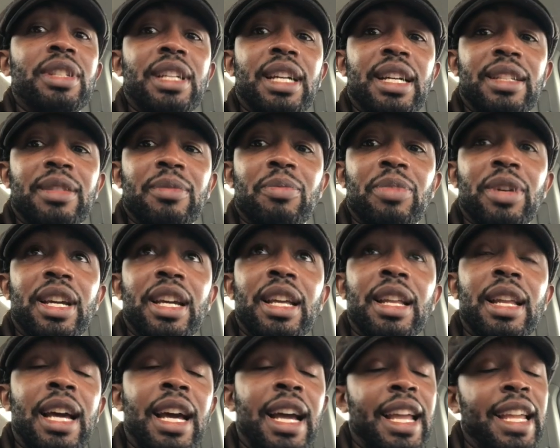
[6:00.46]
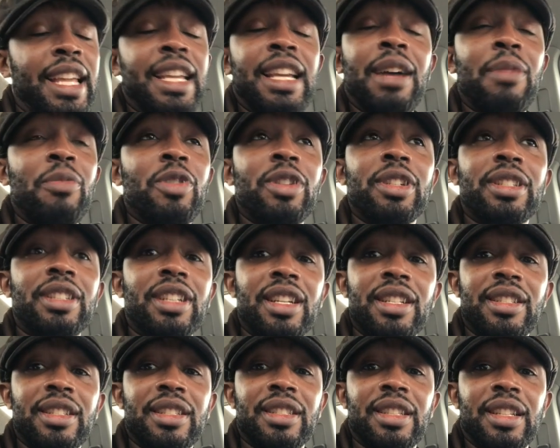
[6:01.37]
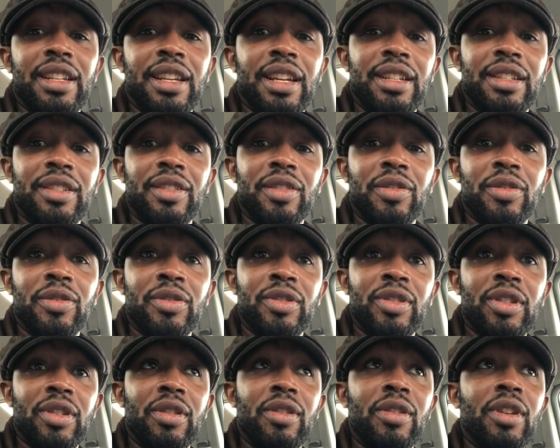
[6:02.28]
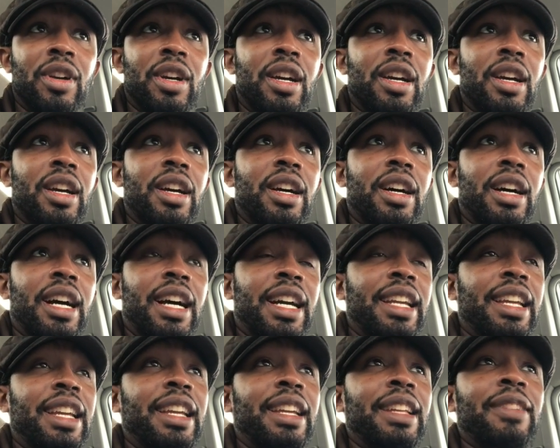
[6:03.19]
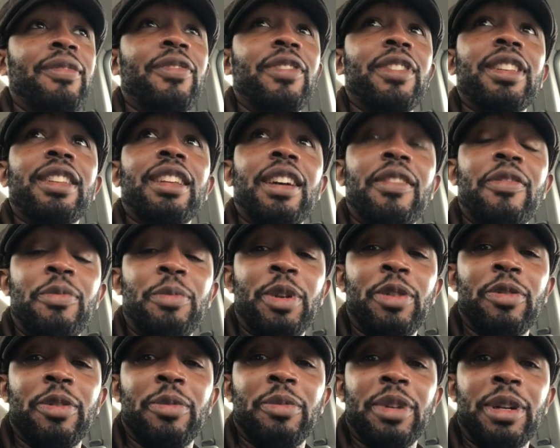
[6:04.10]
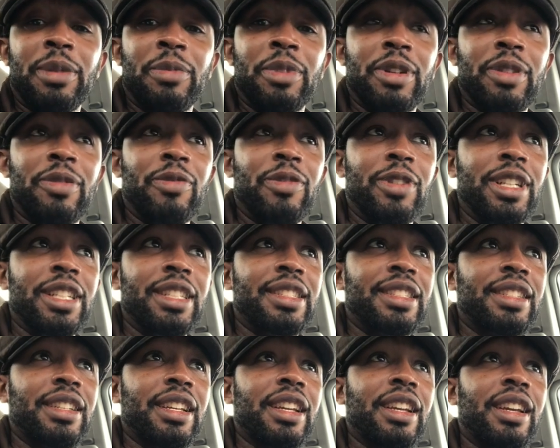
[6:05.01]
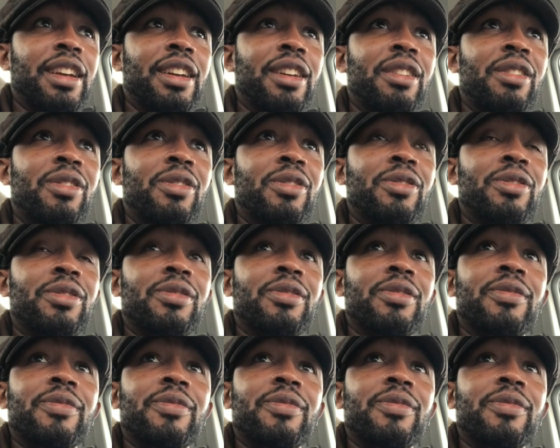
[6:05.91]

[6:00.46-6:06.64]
that to bed. He got more chances today, too. So I can't for the life of me remember what his second goal